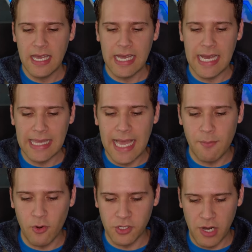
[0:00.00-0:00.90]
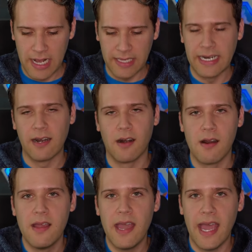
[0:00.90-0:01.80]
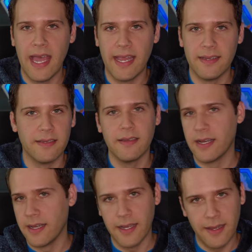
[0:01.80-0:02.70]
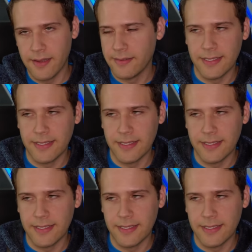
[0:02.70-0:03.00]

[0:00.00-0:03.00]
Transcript: a lot more trial and error and uh,